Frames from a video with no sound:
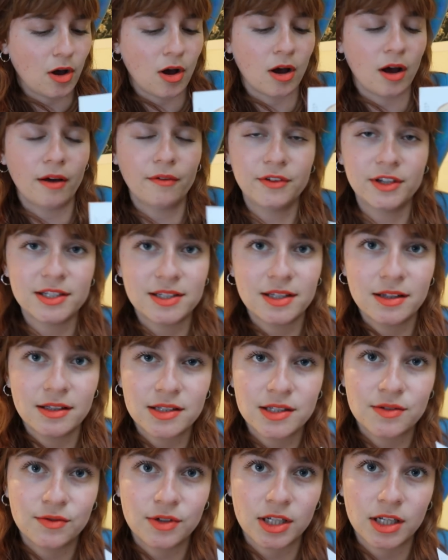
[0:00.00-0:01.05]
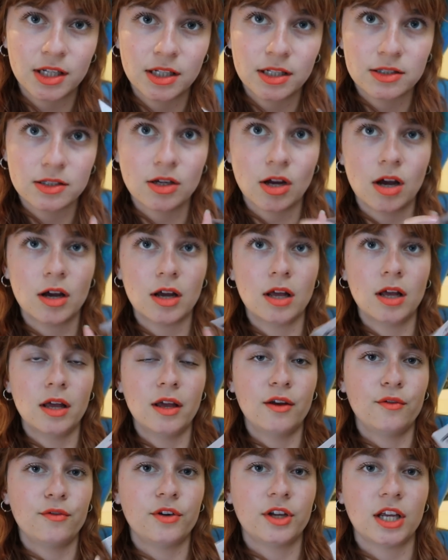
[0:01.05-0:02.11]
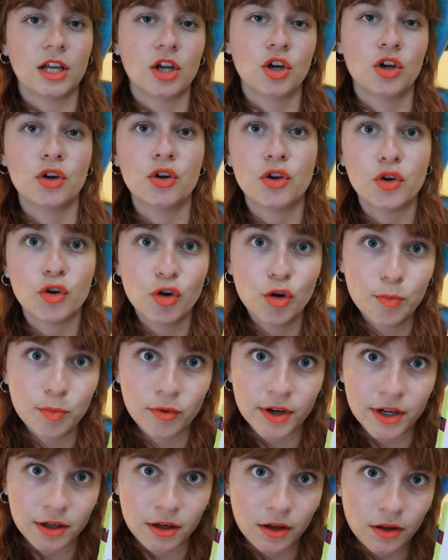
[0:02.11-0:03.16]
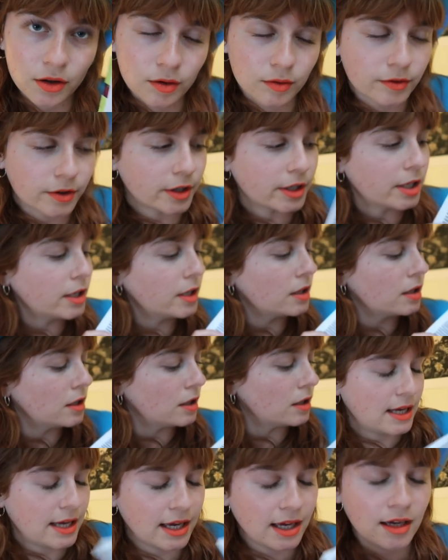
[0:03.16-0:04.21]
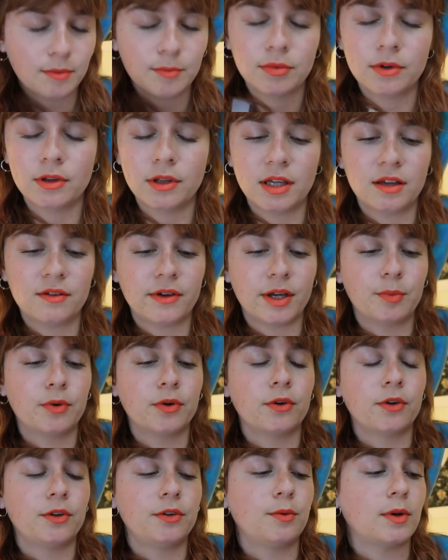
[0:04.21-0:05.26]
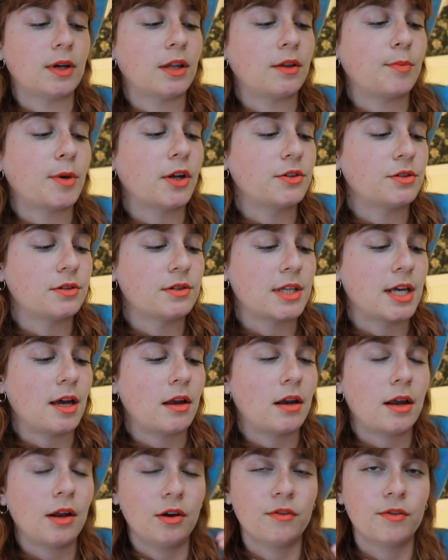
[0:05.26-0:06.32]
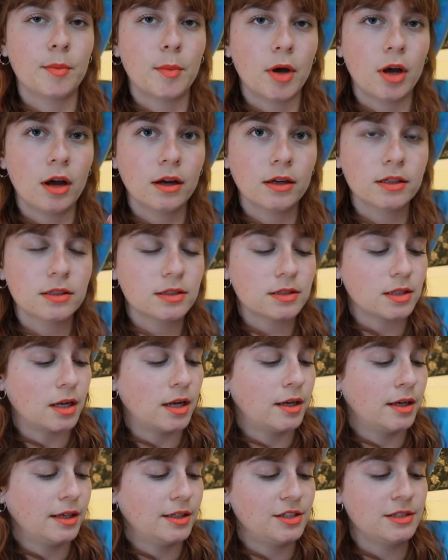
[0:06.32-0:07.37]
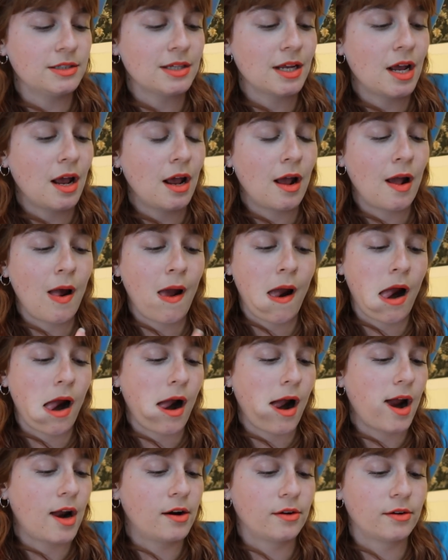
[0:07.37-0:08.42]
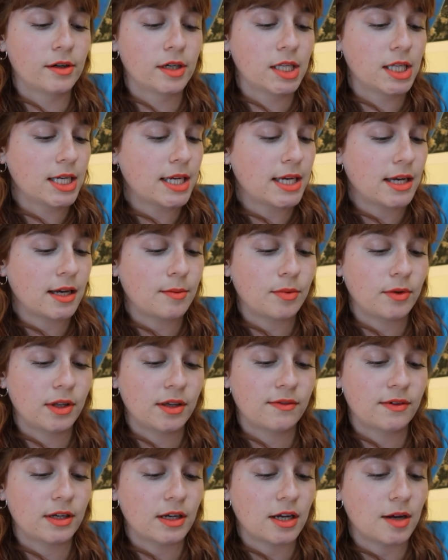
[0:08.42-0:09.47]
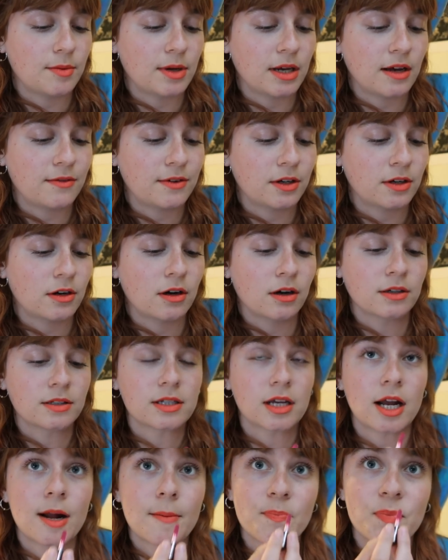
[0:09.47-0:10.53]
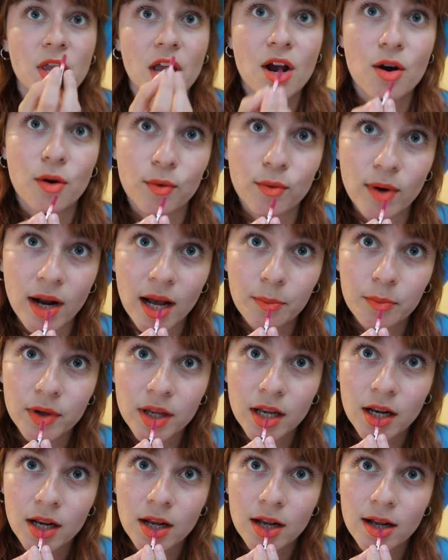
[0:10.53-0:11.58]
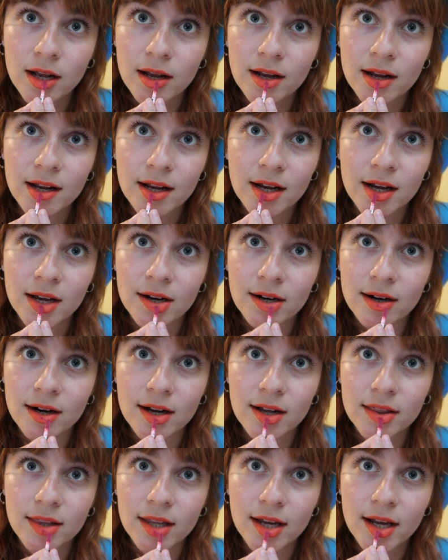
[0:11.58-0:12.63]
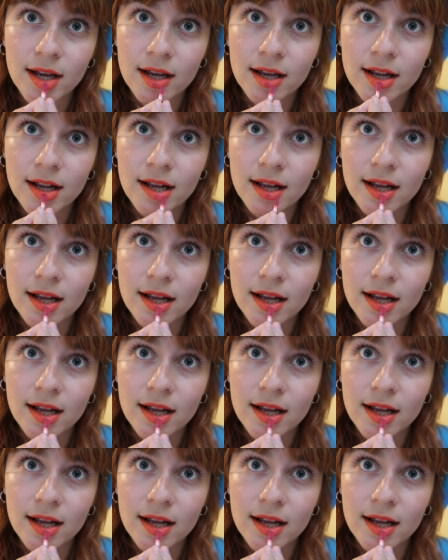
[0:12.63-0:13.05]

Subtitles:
Obviously this is vegan, it's got freaking goop written all over it. Can't believe I pulled Gwyneth Paltrow's head out of a box. I really can't believe it. I'm having a hard time wrapping my head around that.